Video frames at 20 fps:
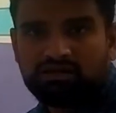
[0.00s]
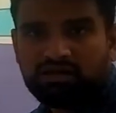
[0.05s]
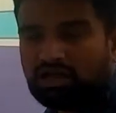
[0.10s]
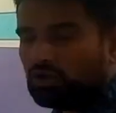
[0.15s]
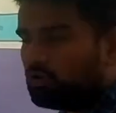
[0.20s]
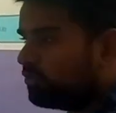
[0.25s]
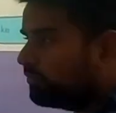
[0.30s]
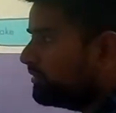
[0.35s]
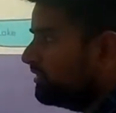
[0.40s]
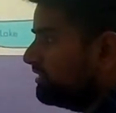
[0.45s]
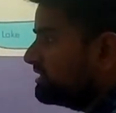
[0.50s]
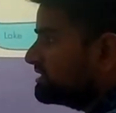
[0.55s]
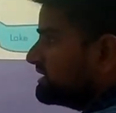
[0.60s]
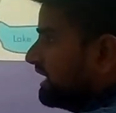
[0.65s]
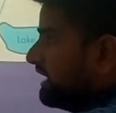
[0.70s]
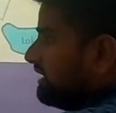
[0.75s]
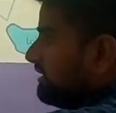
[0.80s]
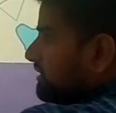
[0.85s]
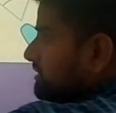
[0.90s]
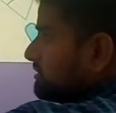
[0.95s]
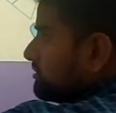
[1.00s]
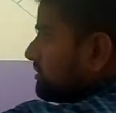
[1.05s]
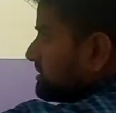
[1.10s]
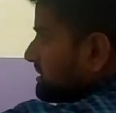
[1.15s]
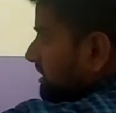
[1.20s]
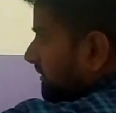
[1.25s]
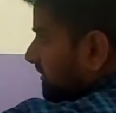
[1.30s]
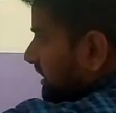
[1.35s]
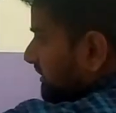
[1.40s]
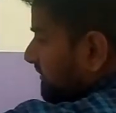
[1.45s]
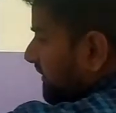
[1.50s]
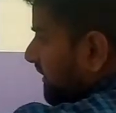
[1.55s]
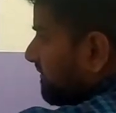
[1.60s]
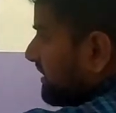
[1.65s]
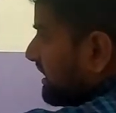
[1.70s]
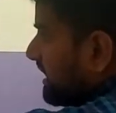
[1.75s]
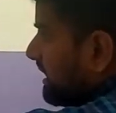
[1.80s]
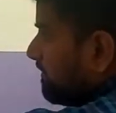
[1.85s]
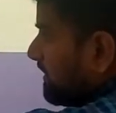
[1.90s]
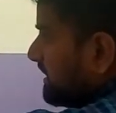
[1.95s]
I hope you understand. So 75
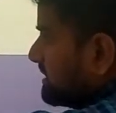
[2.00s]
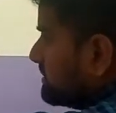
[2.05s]
degree